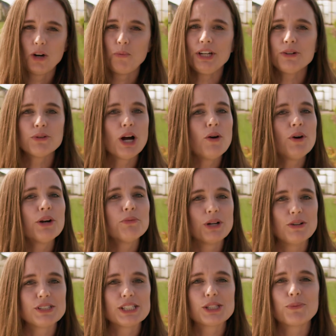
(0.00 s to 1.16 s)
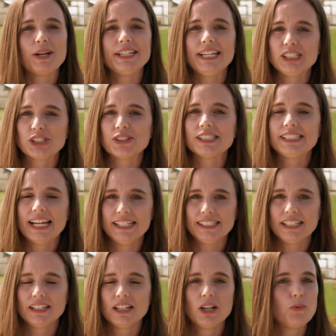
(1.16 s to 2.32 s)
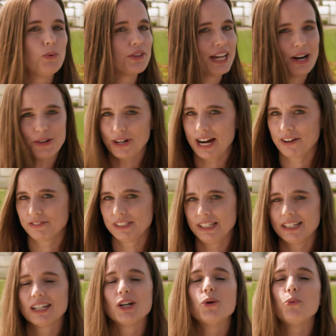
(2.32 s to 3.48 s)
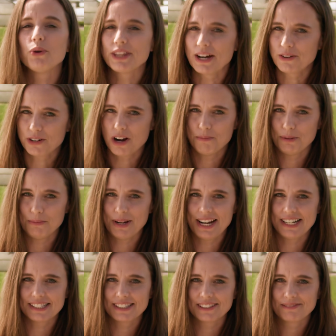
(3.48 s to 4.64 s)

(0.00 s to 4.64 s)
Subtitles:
We grow our roses the way nature intended, without grafting, without compromise.